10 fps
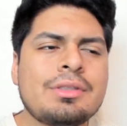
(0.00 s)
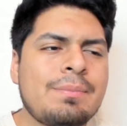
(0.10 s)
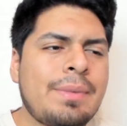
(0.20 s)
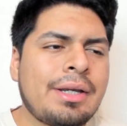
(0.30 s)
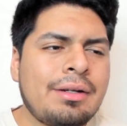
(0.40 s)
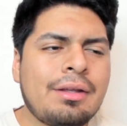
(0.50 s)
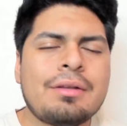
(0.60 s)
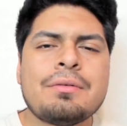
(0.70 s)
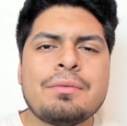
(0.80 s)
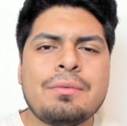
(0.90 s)
is back at it
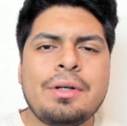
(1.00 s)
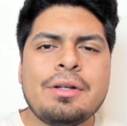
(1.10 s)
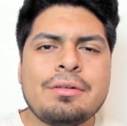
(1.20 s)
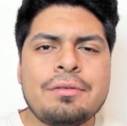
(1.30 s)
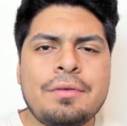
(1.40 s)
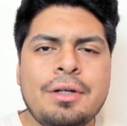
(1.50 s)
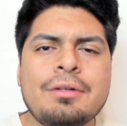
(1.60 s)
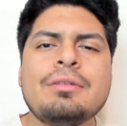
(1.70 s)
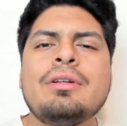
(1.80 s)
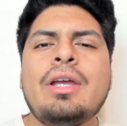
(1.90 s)
again with another
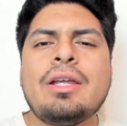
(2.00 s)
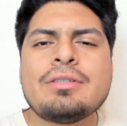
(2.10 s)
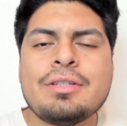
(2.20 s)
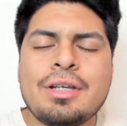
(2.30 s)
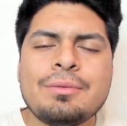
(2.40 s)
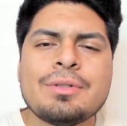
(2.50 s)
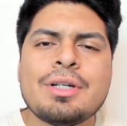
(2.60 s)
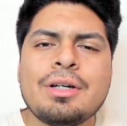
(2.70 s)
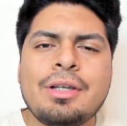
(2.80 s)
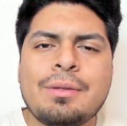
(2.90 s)
video, and tonight we're
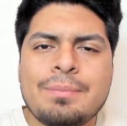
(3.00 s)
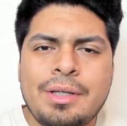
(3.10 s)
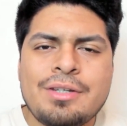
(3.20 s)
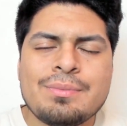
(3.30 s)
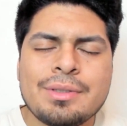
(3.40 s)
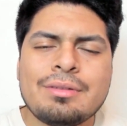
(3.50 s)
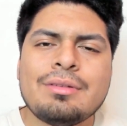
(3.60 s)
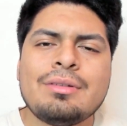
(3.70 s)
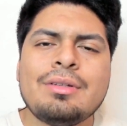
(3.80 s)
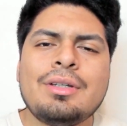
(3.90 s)
talking impeachment,
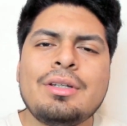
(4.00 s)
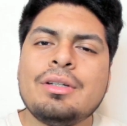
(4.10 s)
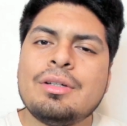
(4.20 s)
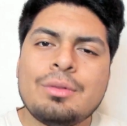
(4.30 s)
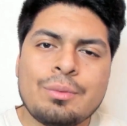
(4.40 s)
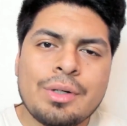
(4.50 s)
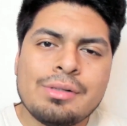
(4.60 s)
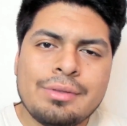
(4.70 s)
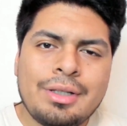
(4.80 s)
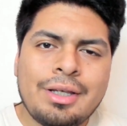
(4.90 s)

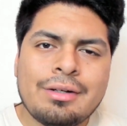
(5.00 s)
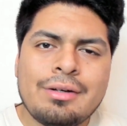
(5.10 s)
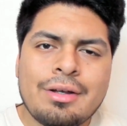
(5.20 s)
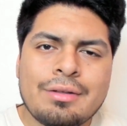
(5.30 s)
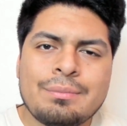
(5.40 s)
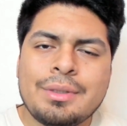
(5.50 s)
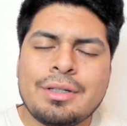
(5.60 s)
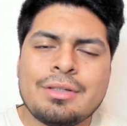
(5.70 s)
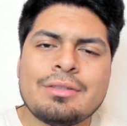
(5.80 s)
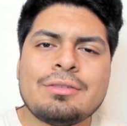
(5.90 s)
whether we like it or not,
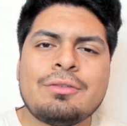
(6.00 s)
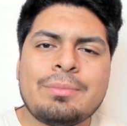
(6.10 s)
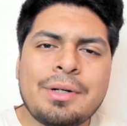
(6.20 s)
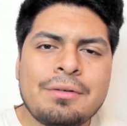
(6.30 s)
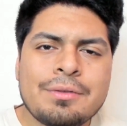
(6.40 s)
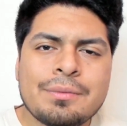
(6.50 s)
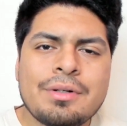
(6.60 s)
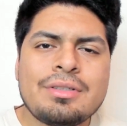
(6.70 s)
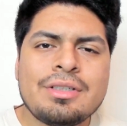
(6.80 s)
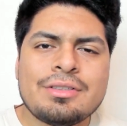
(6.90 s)
because for better or for
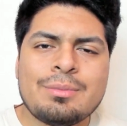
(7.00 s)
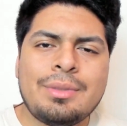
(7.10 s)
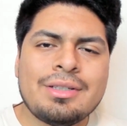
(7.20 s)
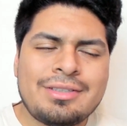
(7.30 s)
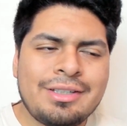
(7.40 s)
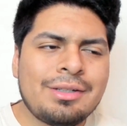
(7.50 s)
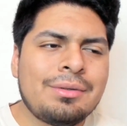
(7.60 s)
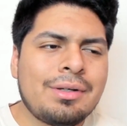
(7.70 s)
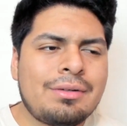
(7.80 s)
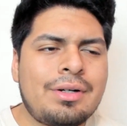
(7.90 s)
worse, it's the biggest thing
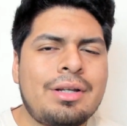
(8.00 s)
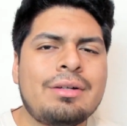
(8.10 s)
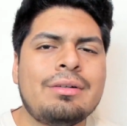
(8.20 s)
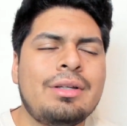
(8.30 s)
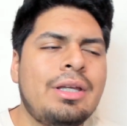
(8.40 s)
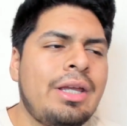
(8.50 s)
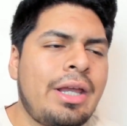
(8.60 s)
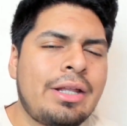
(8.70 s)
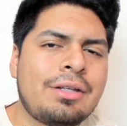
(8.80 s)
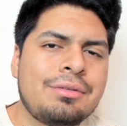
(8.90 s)
going on right now,
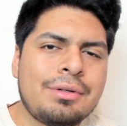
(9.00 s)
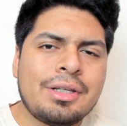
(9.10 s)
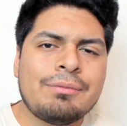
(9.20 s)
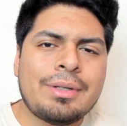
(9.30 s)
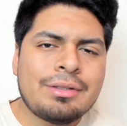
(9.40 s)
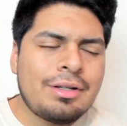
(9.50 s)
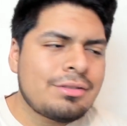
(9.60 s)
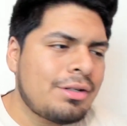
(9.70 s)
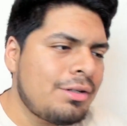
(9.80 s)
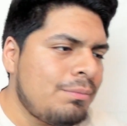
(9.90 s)
and I do want to give my thoughts
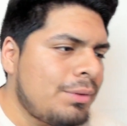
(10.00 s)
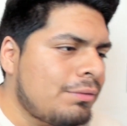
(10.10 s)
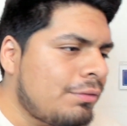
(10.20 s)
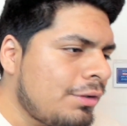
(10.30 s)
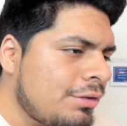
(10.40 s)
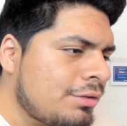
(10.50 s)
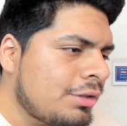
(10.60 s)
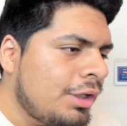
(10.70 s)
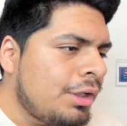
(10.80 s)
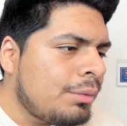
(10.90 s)
on it, but first,
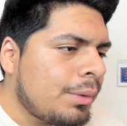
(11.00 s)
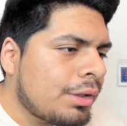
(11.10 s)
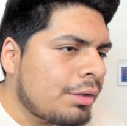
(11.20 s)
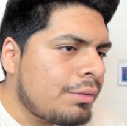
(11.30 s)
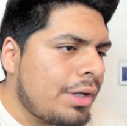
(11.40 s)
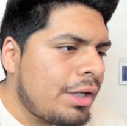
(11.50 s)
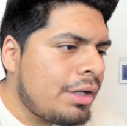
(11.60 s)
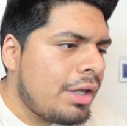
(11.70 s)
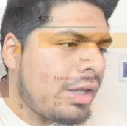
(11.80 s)
we're going to go ahead